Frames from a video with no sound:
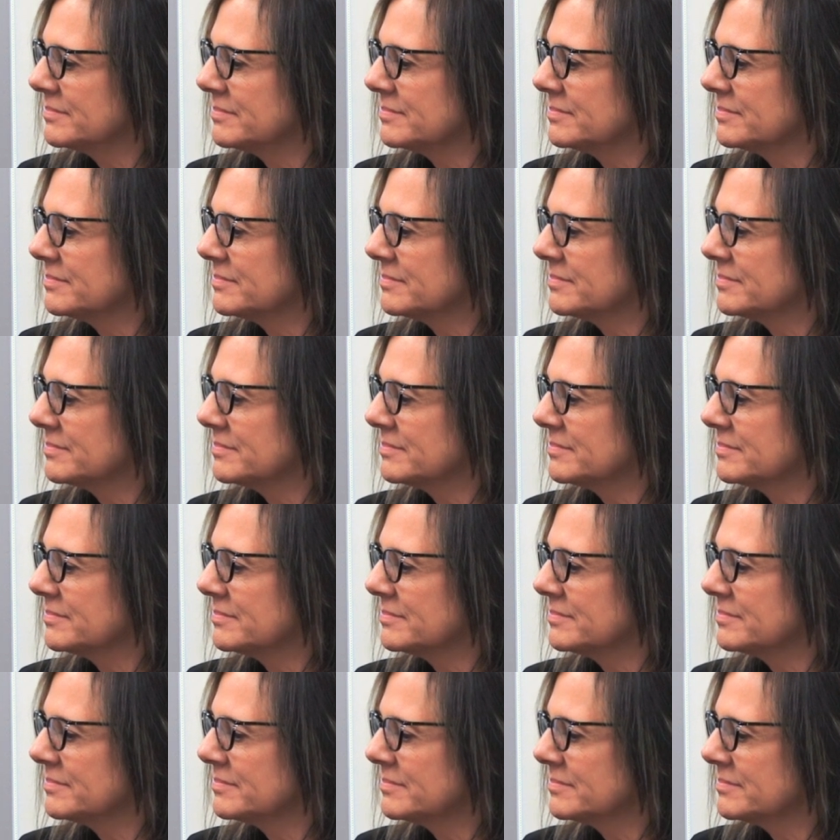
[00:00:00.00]

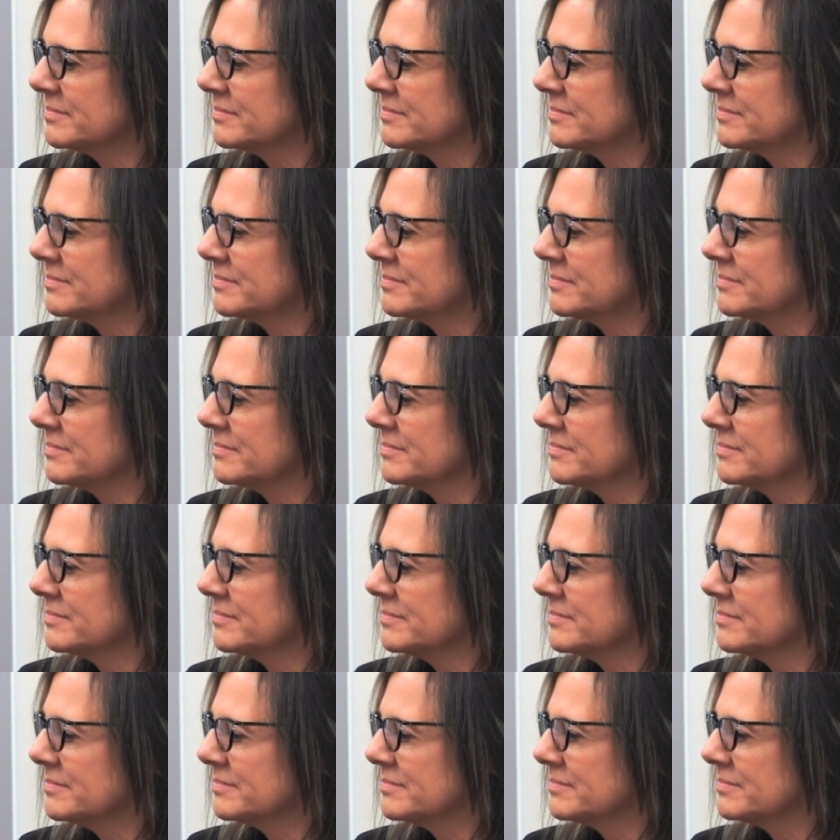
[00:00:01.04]

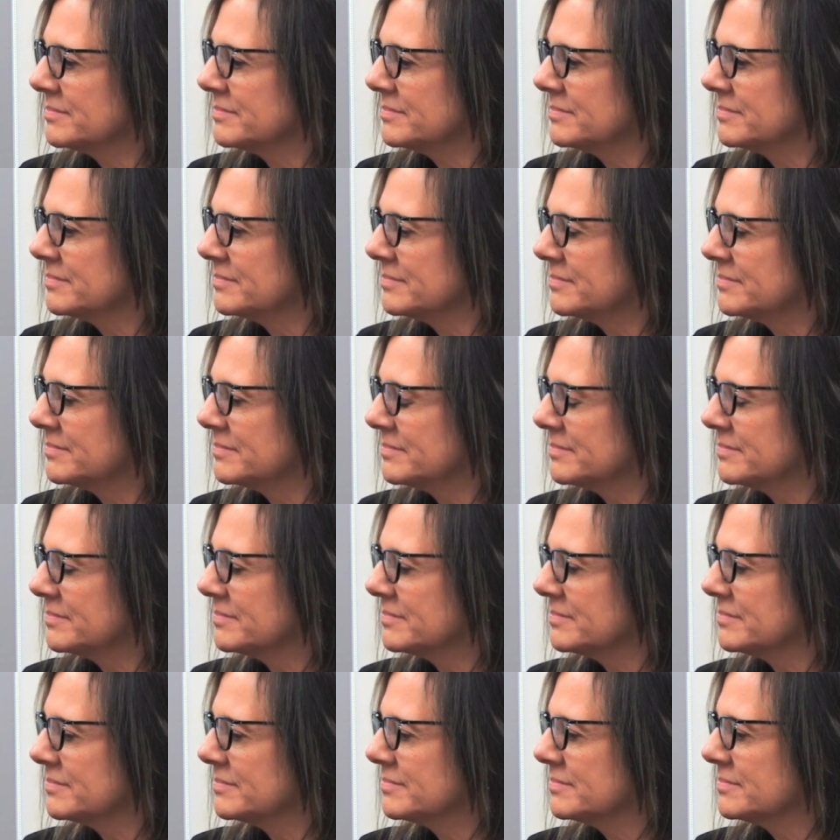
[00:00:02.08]

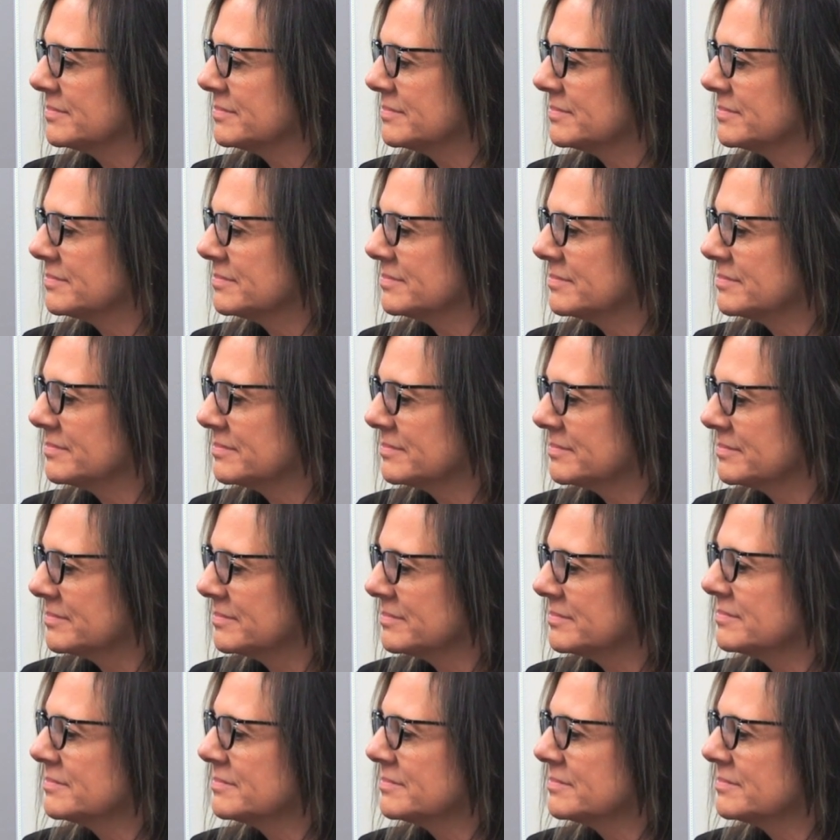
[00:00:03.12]
This person isn't speaking.